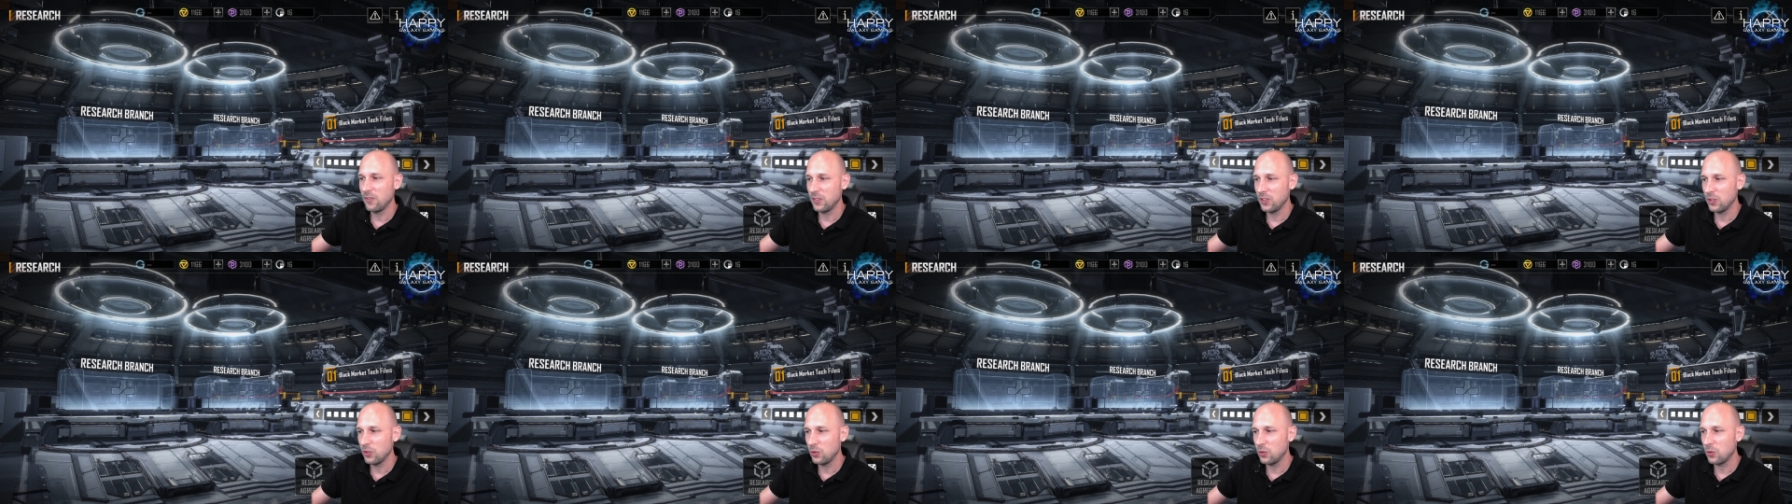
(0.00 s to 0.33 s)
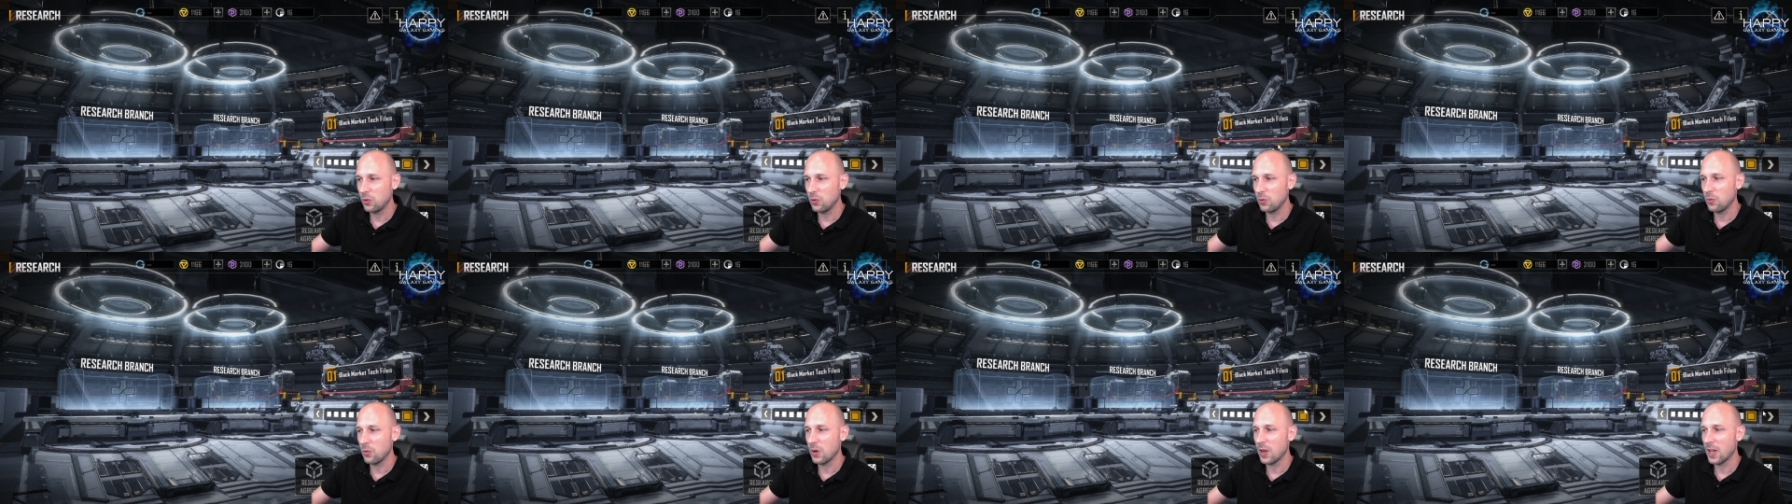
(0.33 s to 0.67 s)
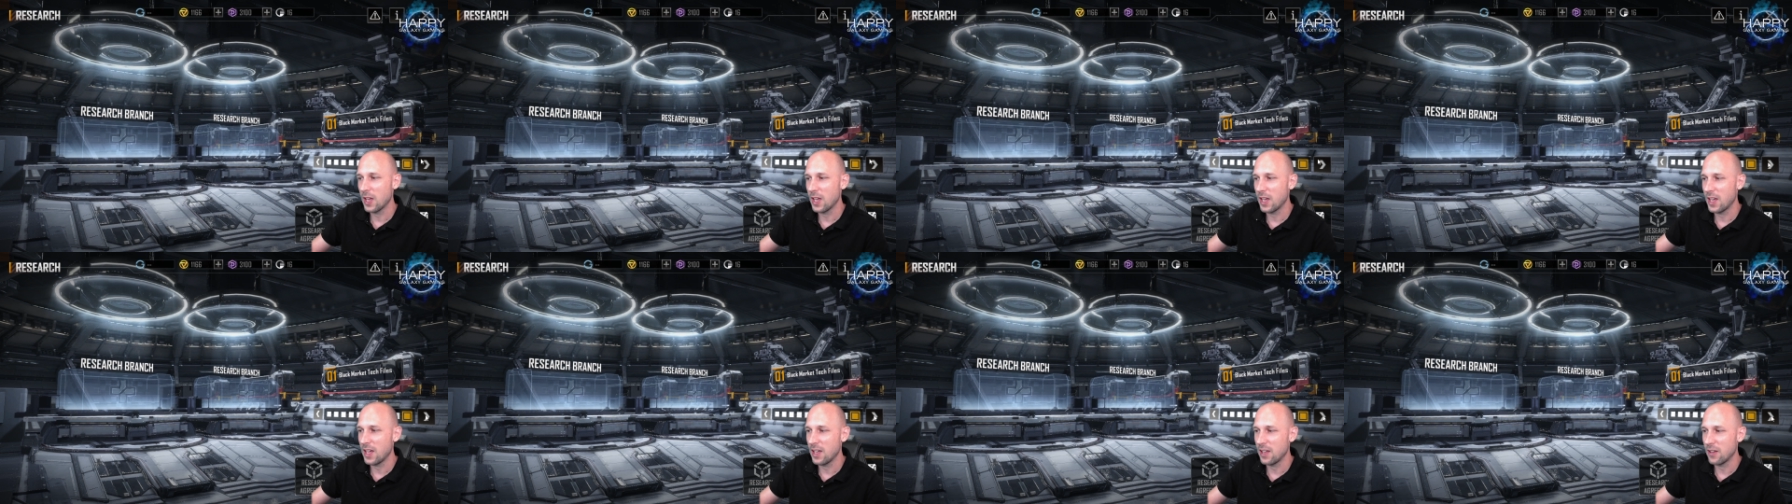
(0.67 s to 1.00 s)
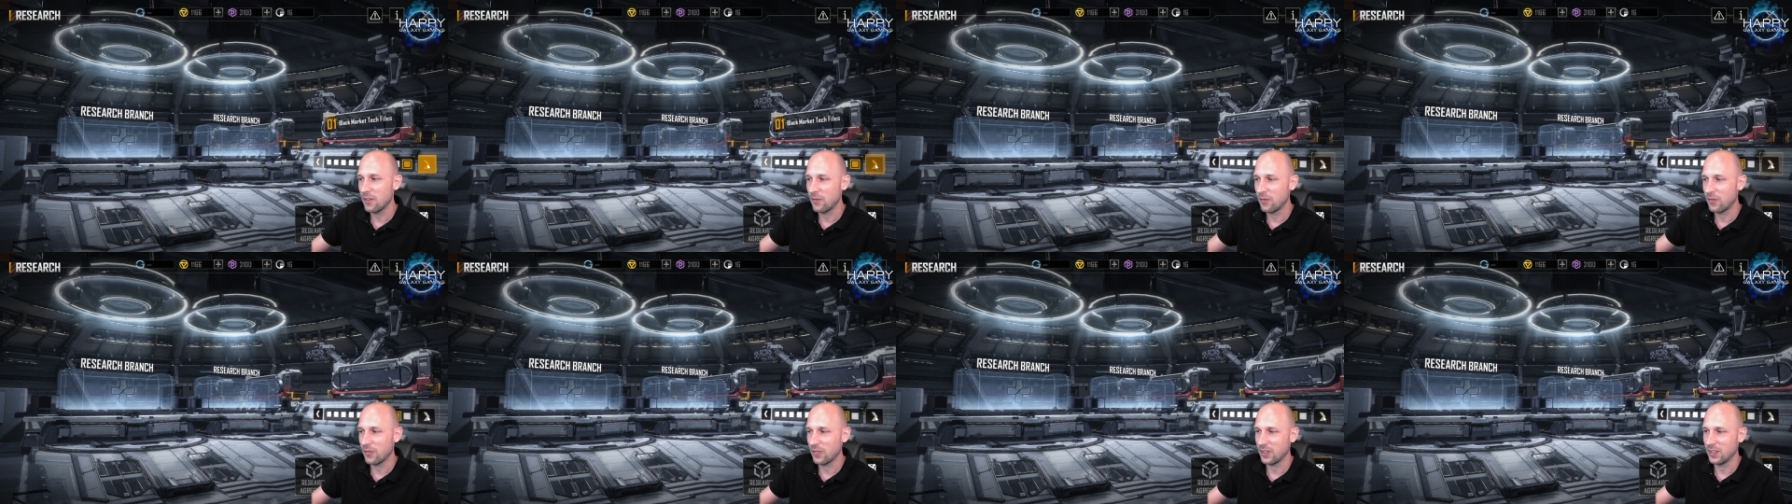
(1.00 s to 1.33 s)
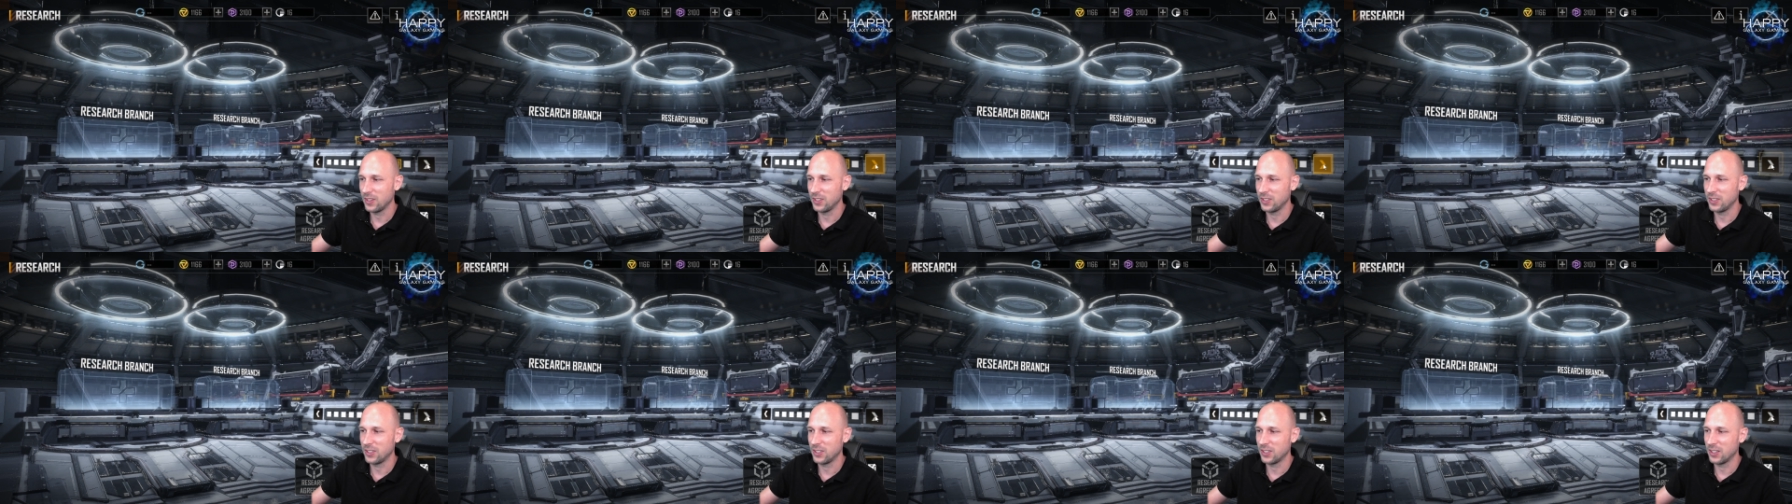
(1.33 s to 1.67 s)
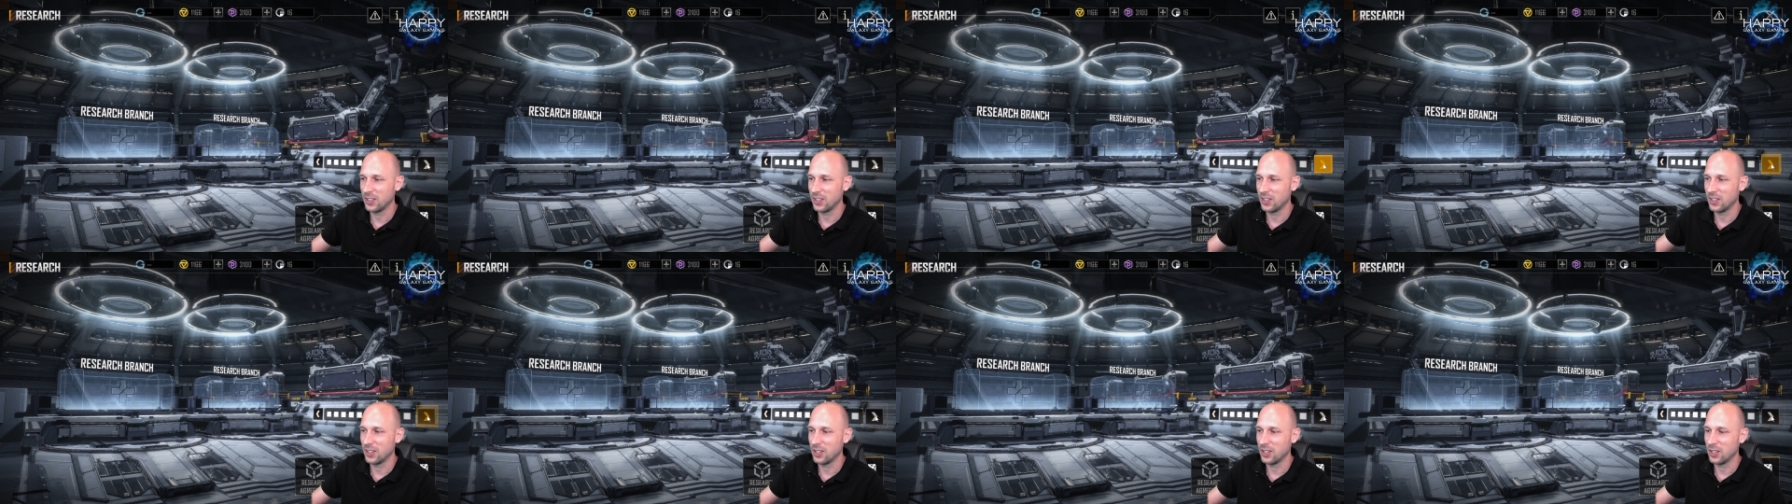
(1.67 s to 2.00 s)
you do have
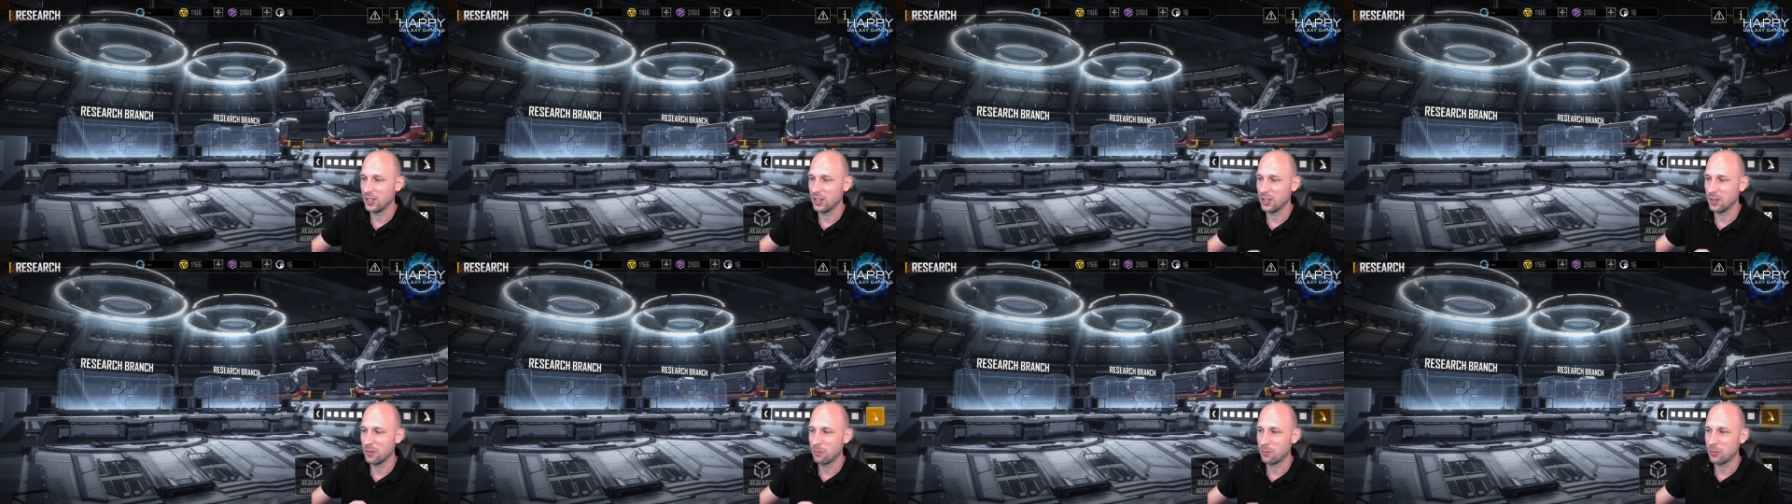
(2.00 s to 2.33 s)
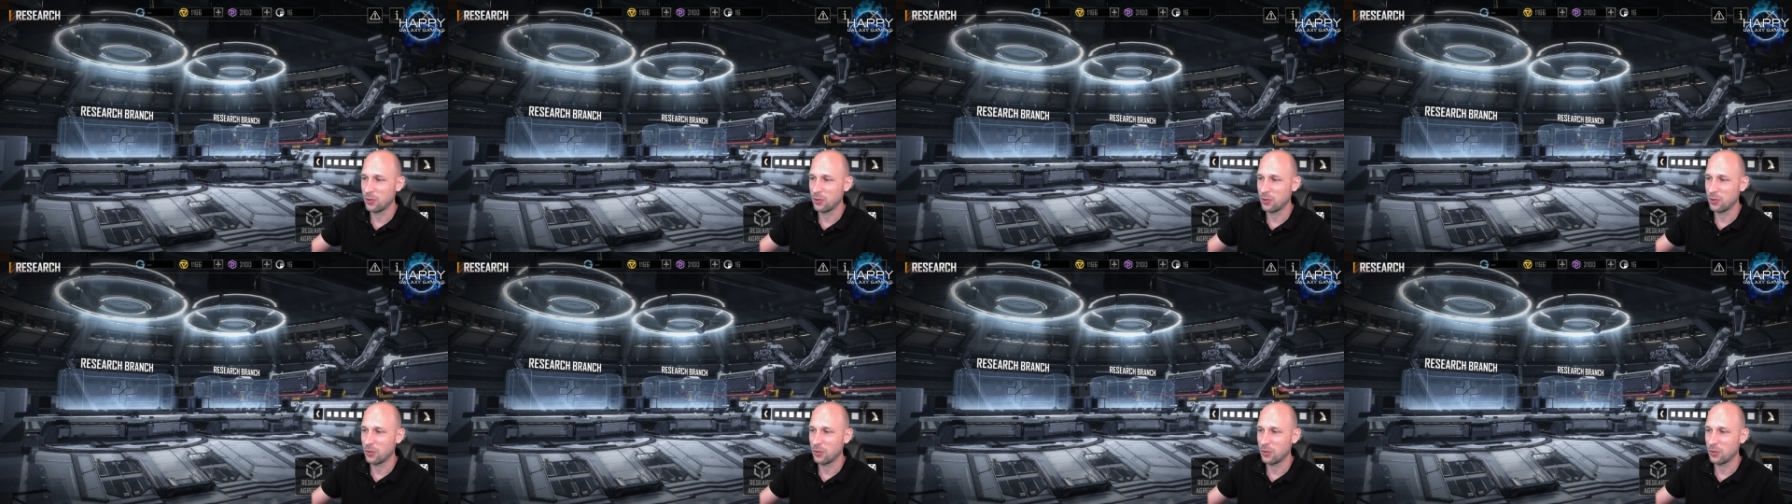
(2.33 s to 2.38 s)
the